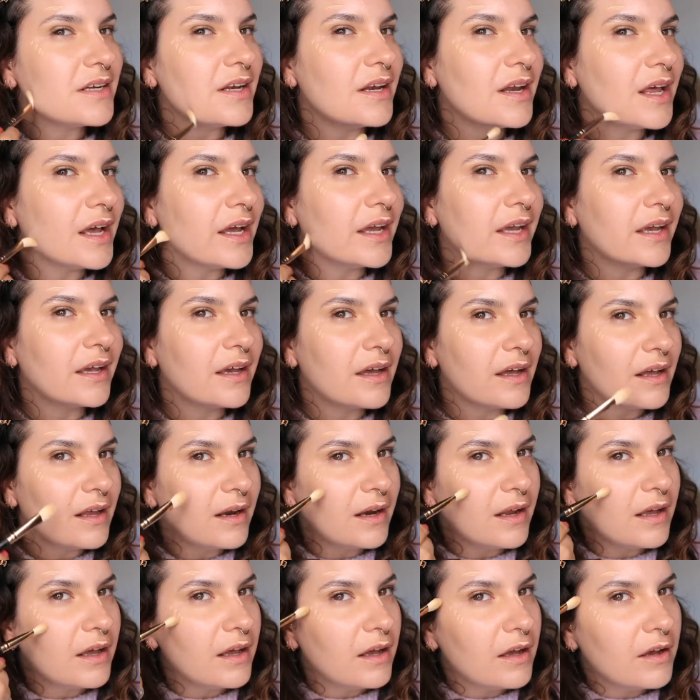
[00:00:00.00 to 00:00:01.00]
a light
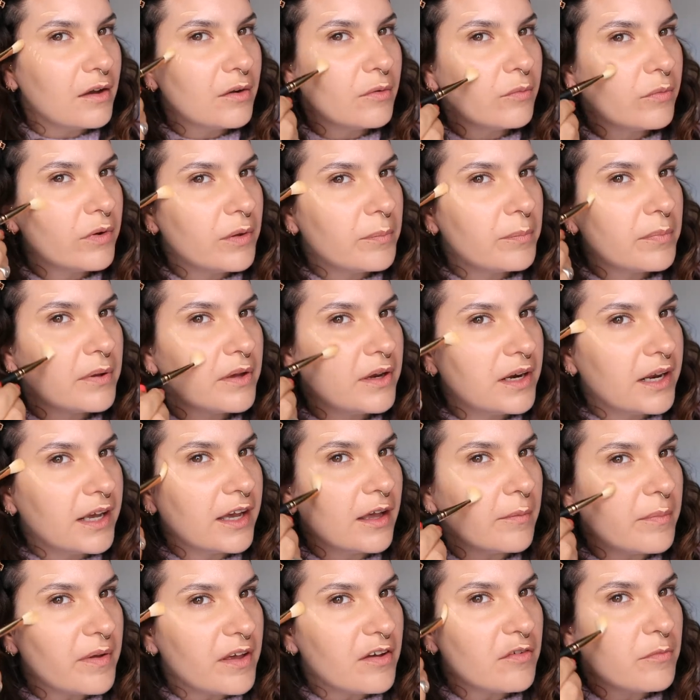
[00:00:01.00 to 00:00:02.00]
colour. We're pulling
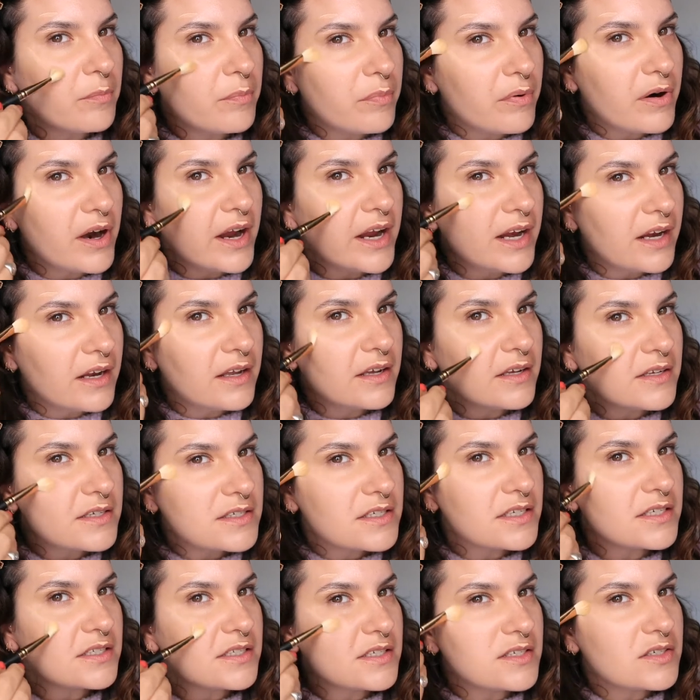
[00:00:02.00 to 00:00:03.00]
a bit of brightness.
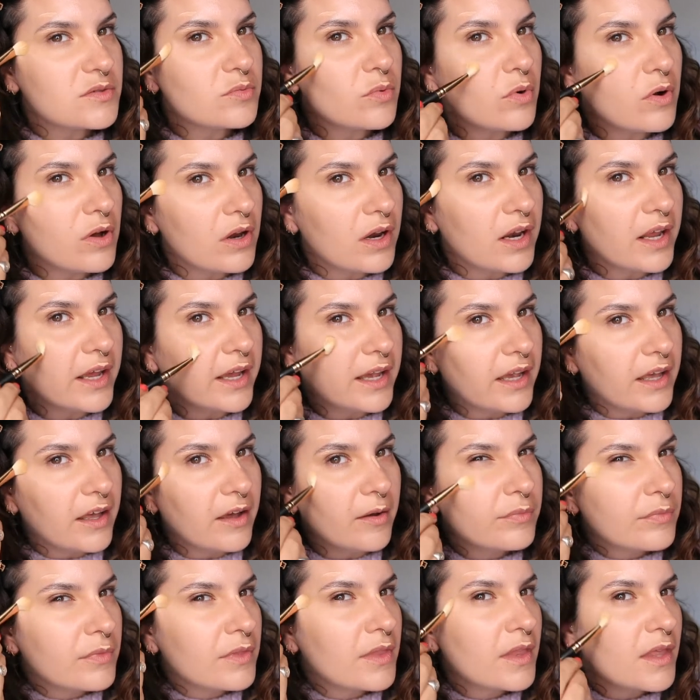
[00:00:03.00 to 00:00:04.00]
This is what like
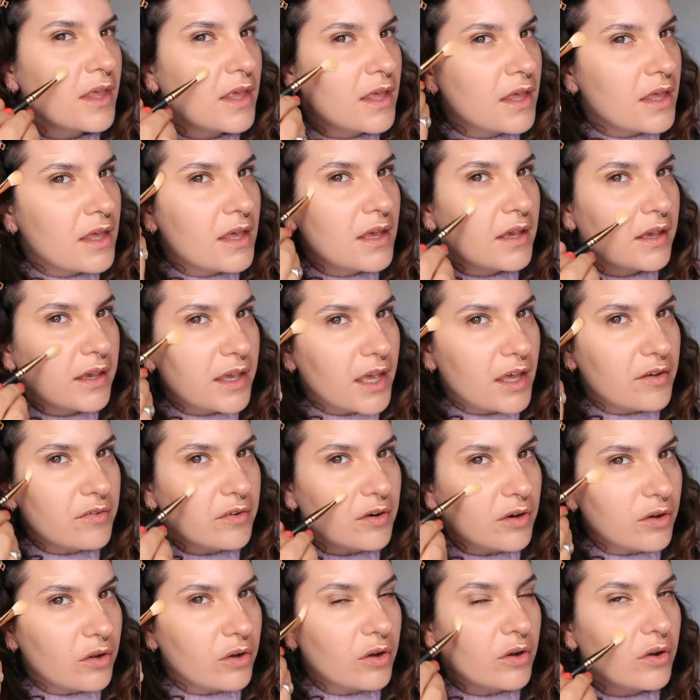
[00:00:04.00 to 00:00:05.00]
a
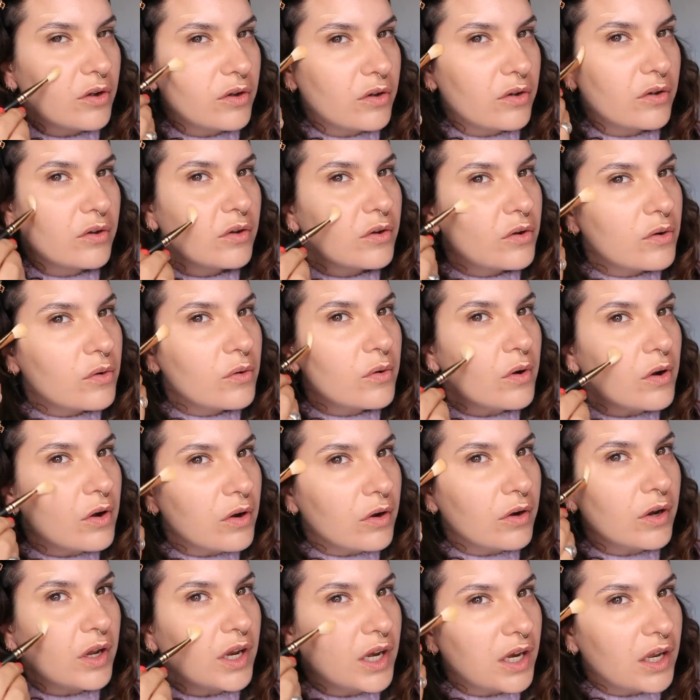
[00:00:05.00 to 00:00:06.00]
Kevin
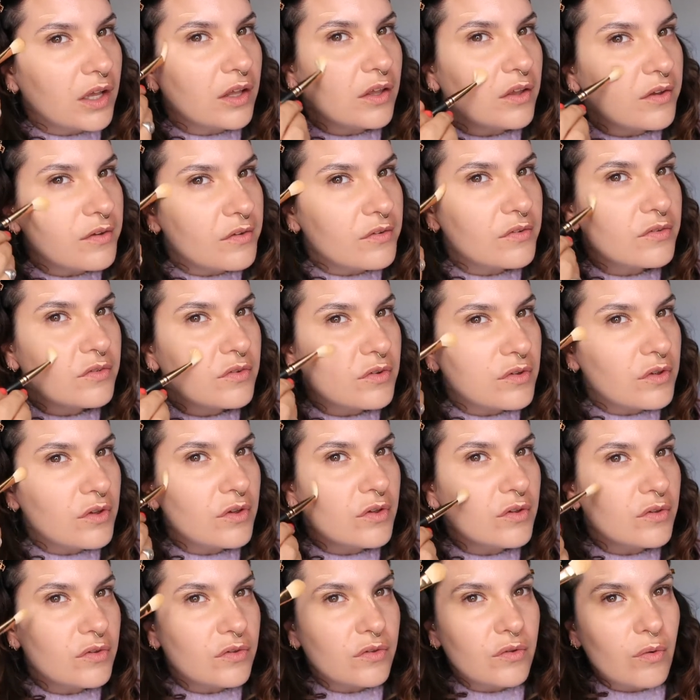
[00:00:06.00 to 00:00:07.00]
O'Quine used to
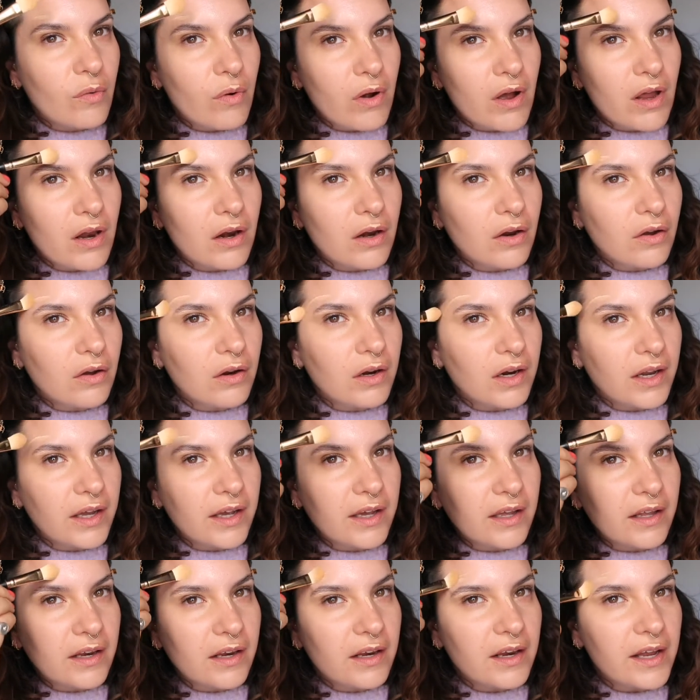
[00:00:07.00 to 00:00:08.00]
use quite a lot,
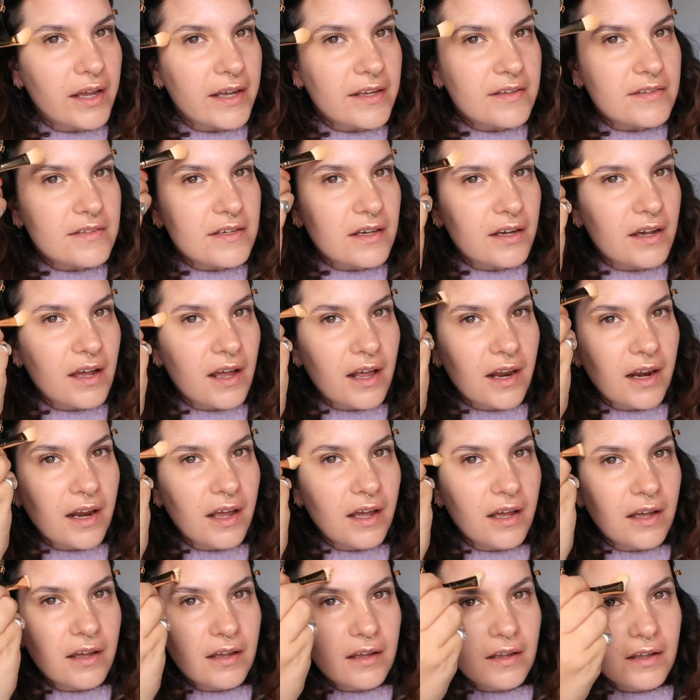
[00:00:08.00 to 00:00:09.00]
like a lighter
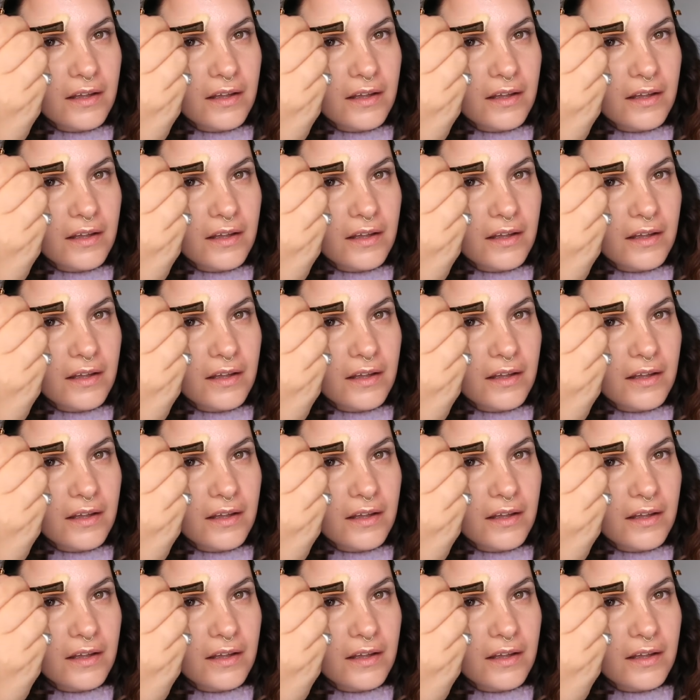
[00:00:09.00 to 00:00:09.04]
colour.